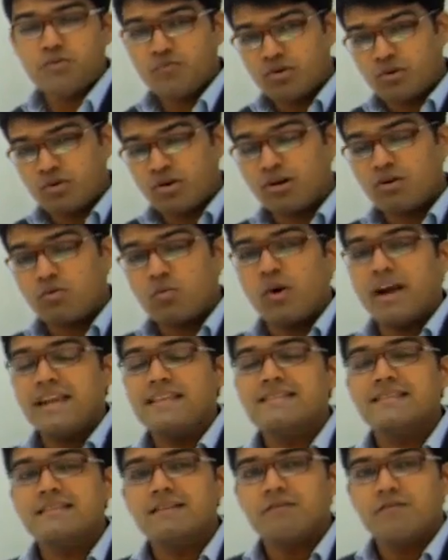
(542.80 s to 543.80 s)
If you're not
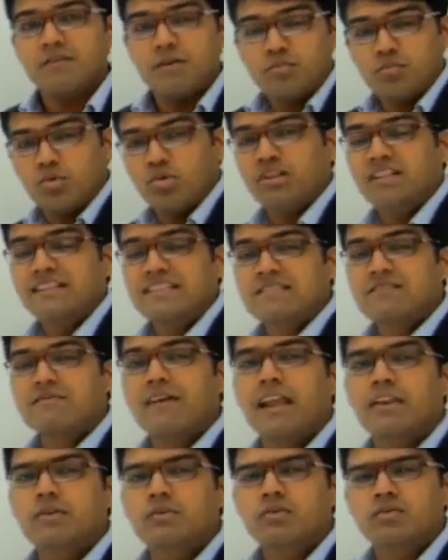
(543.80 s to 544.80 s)
wise enough in putting these
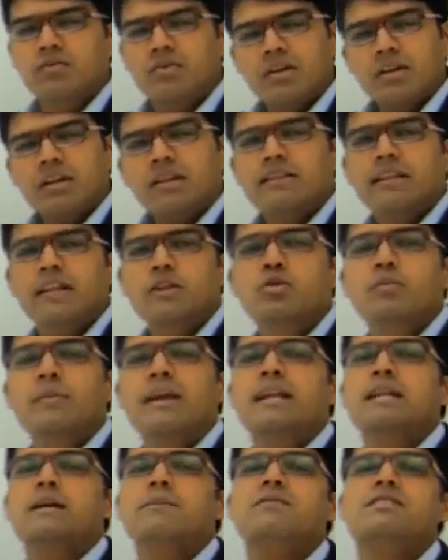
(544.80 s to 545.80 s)
values, then you
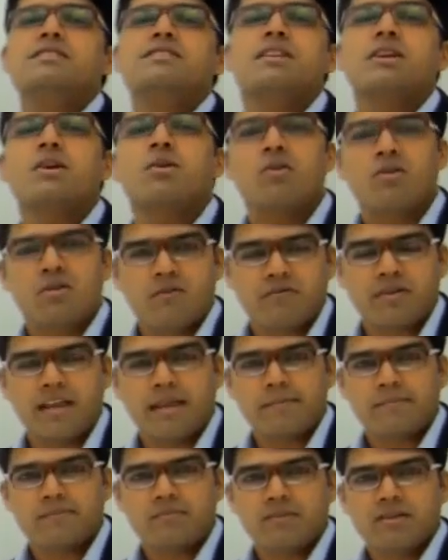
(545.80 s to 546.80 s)
may end up wasting a lot of
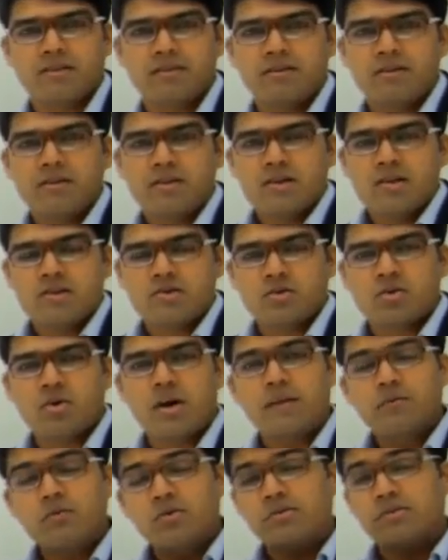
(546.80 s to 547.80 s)
time. So
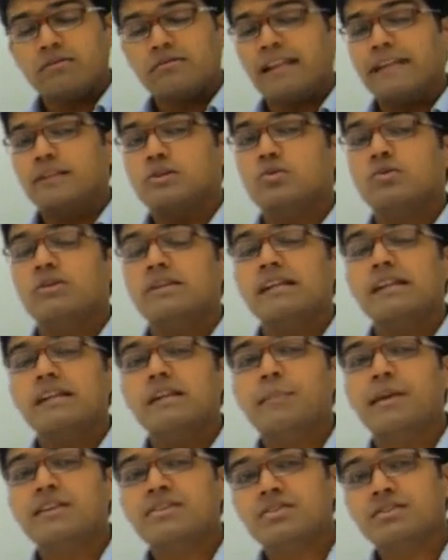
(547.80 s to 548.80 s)
I would like to
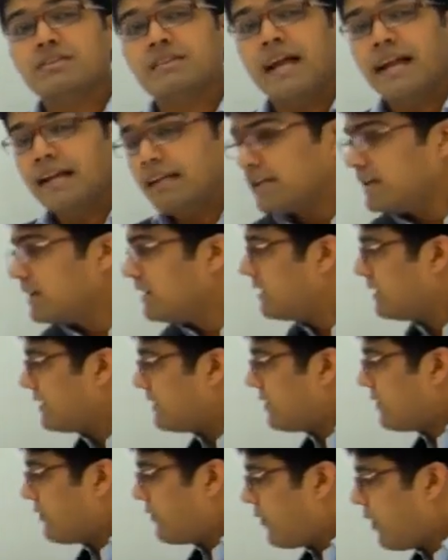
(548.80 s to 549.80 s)
clearly mention that
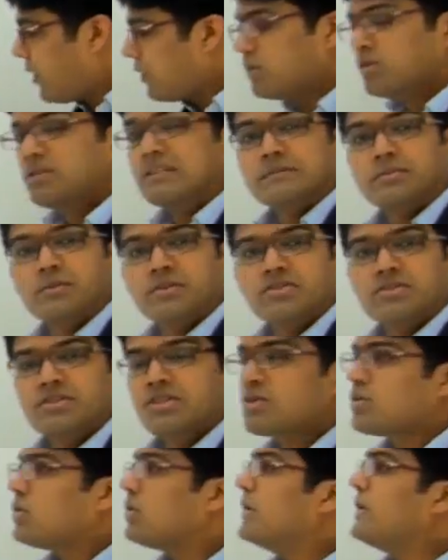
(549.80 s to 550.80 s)
follow this
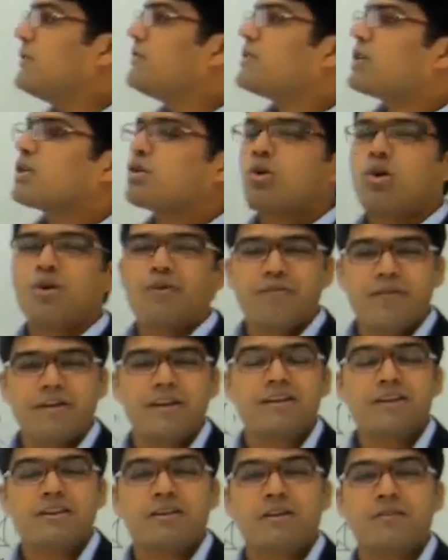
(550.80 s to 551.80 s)
procedure only if you are
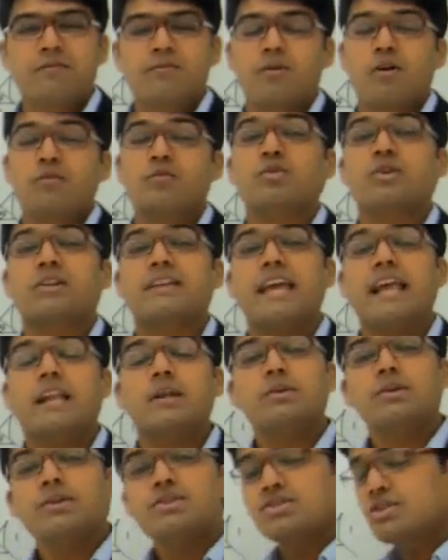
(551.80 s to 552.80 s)
confident enough of your
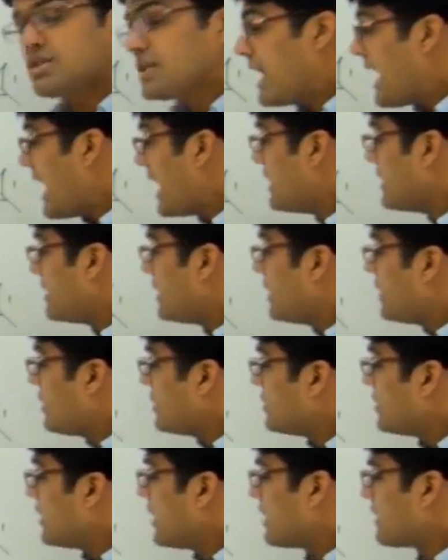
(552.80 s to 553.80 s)
calculation
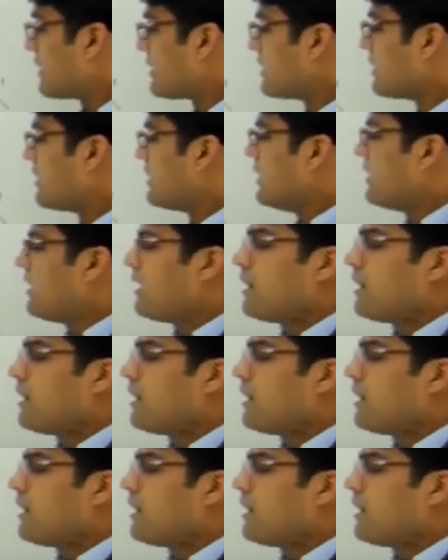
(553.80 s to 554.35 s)
and your